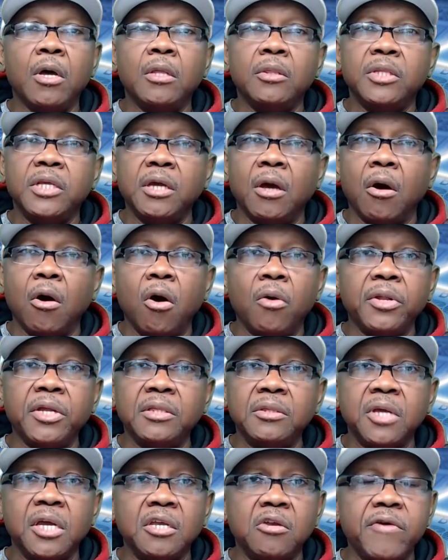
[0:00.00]
the only
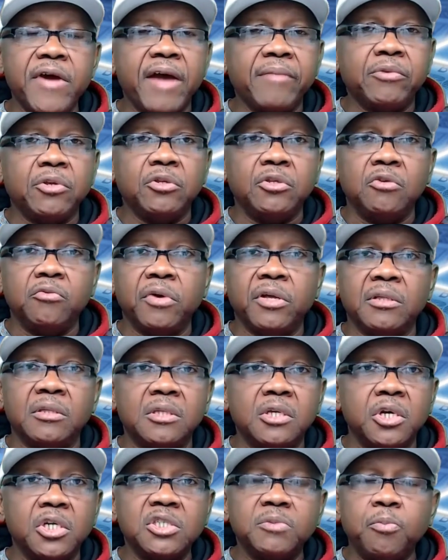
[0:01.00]
thing you have to do at
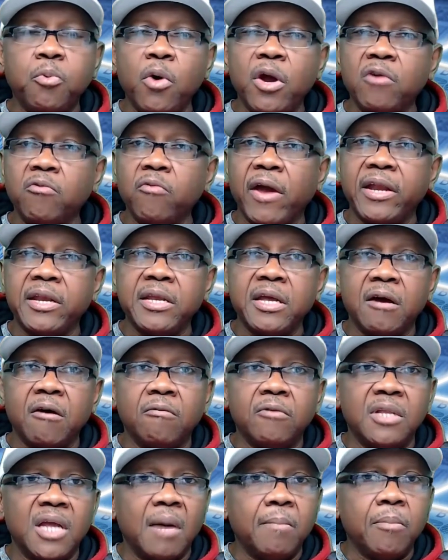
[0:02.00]
this point right now,
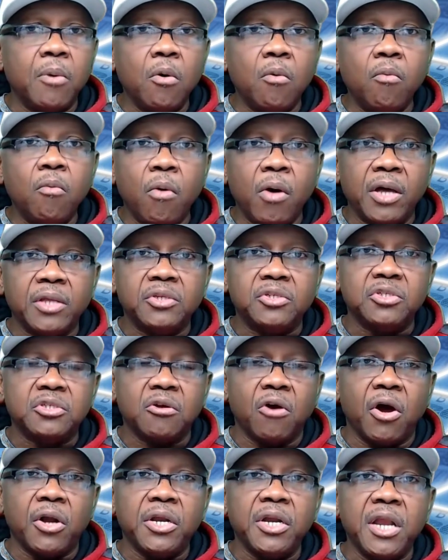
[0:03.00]
number one,
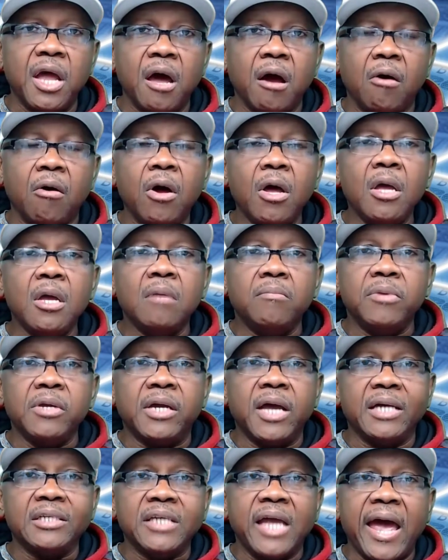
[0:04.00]
starting out,
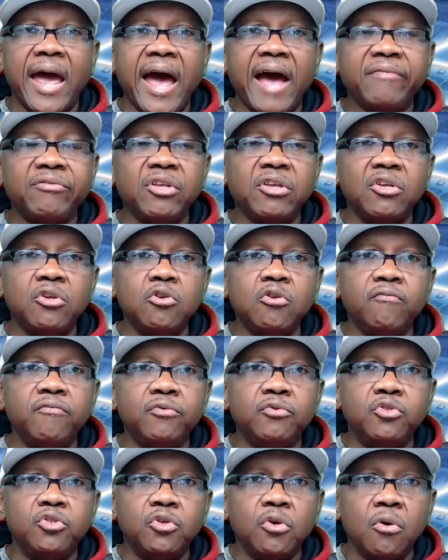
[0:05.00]
because after
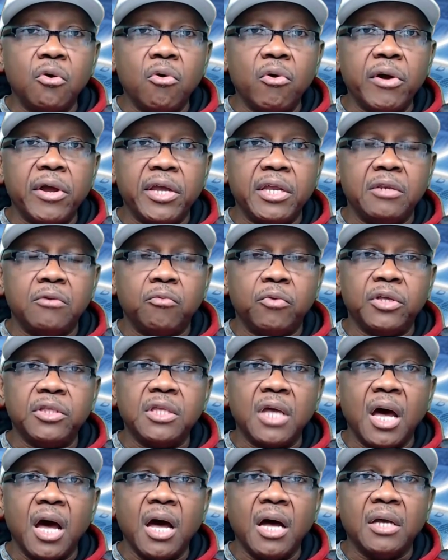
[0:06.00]
you've joined
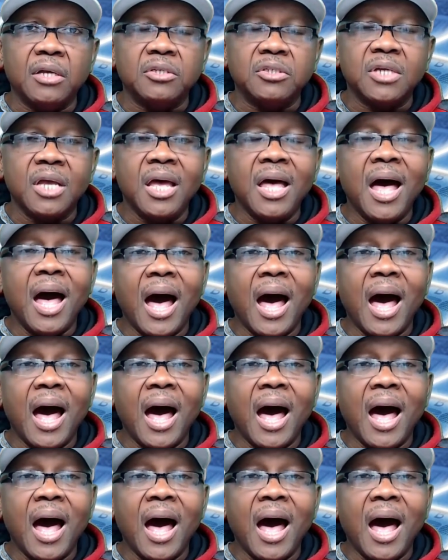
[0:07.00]
with us,